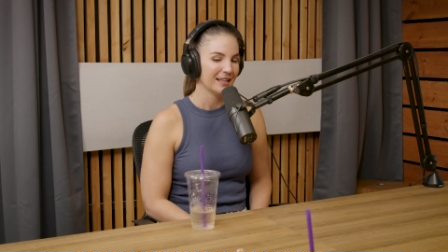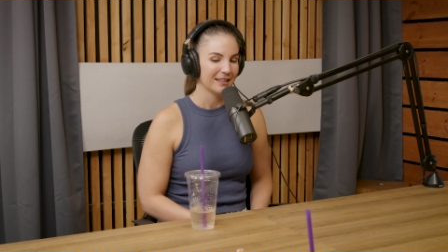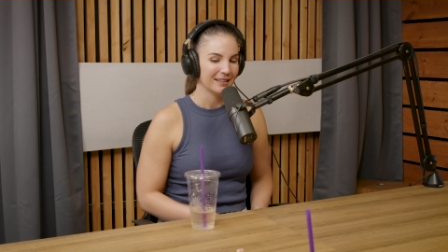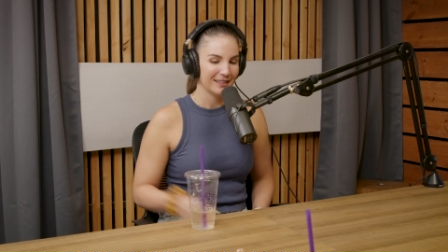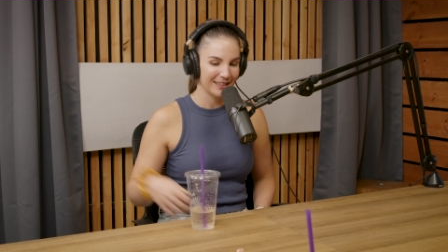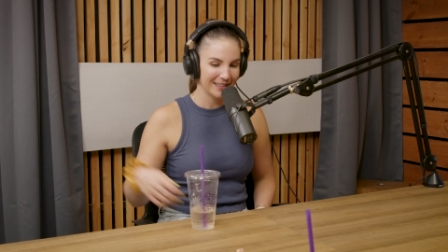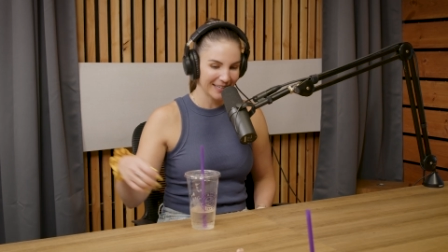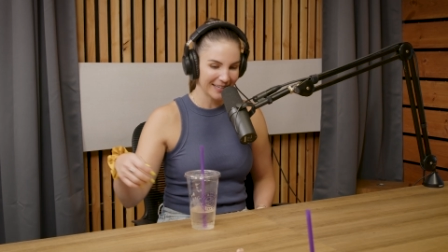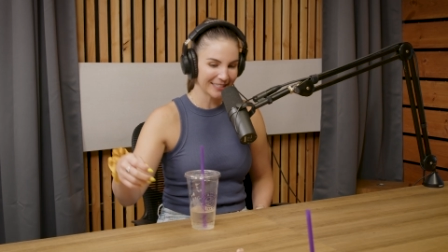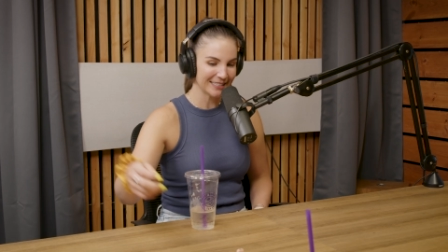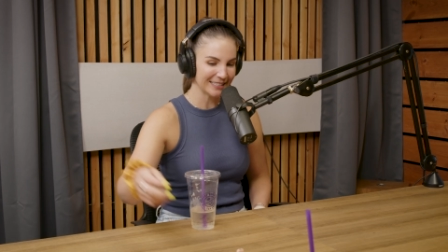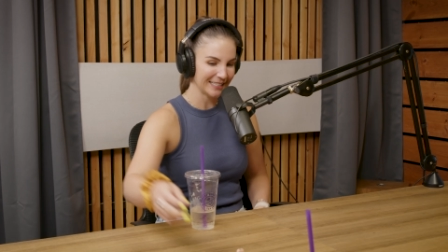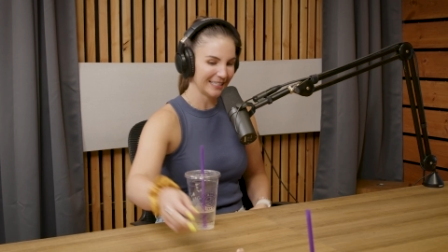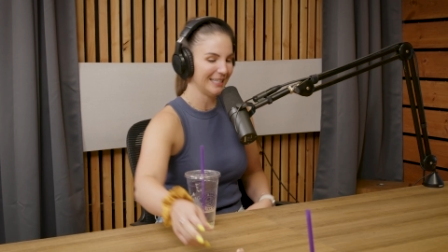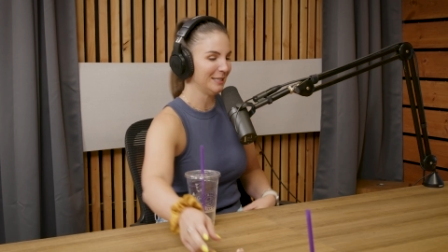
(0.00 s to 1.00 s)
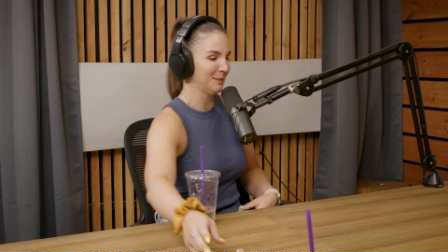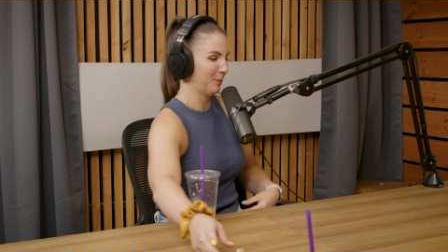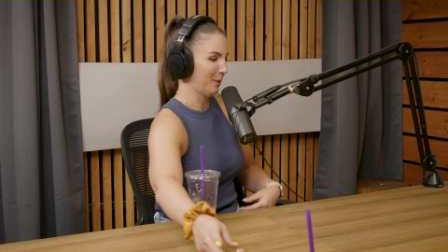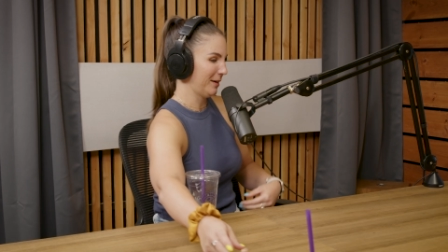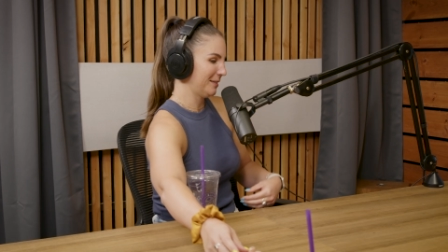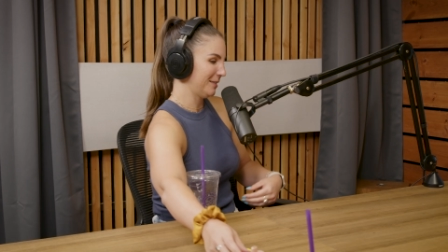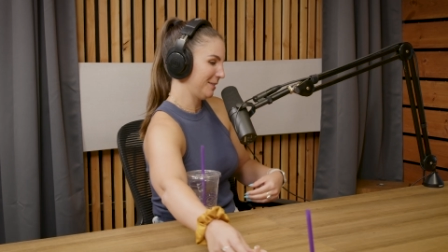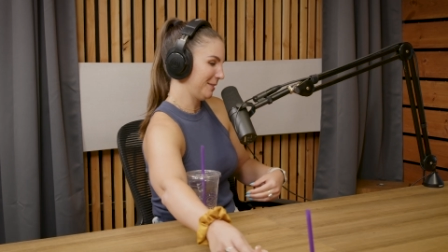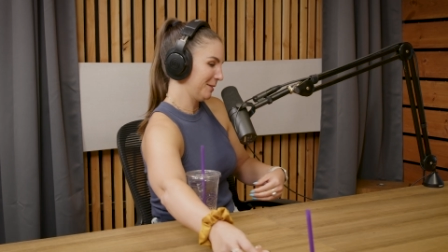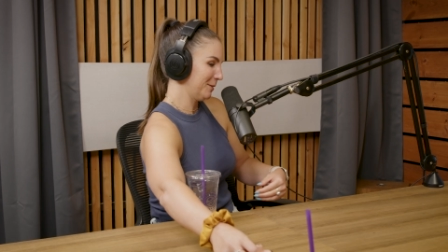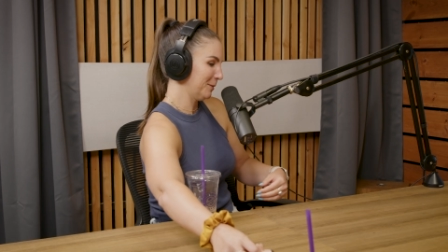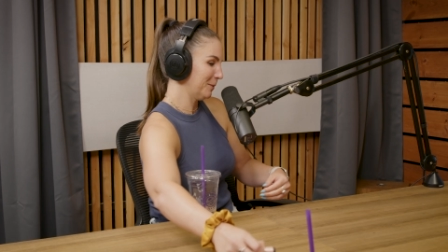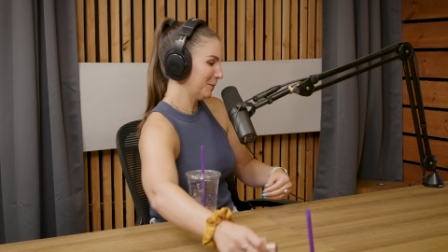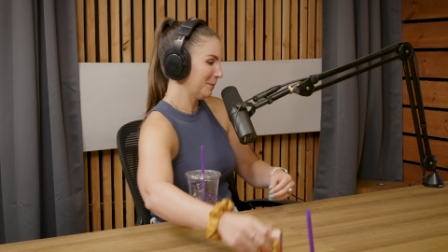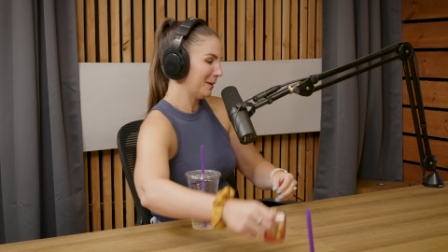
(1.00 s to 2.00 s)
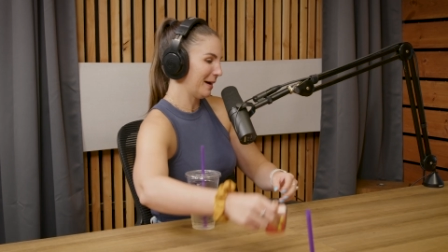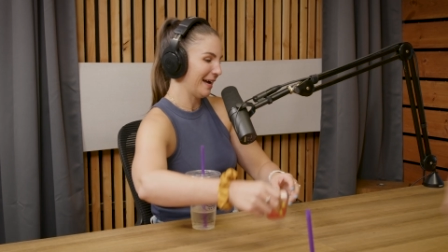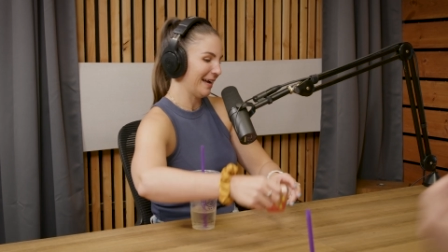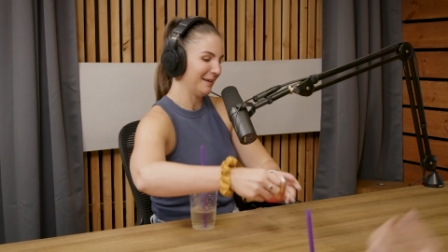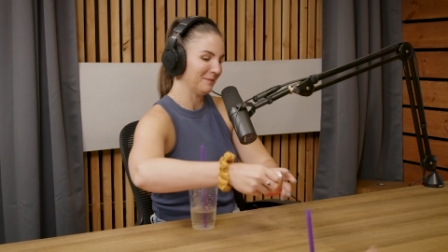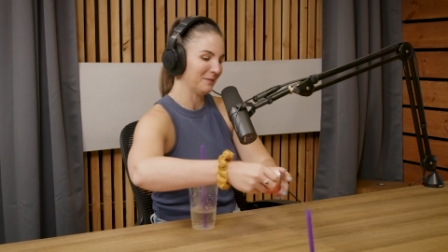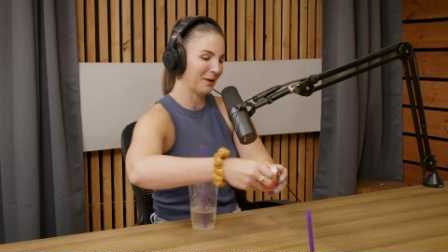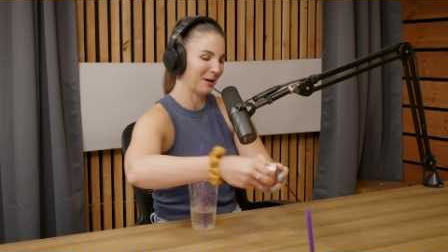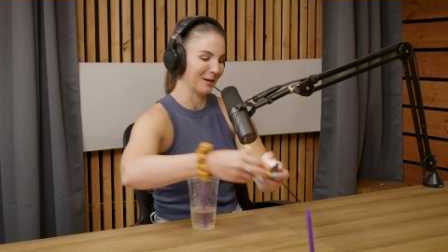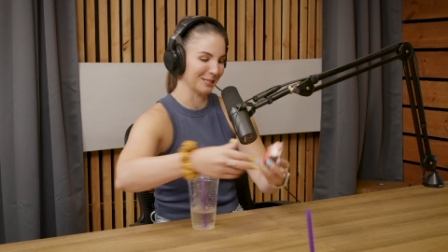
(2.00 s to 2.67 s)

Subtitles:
This is brought to you by our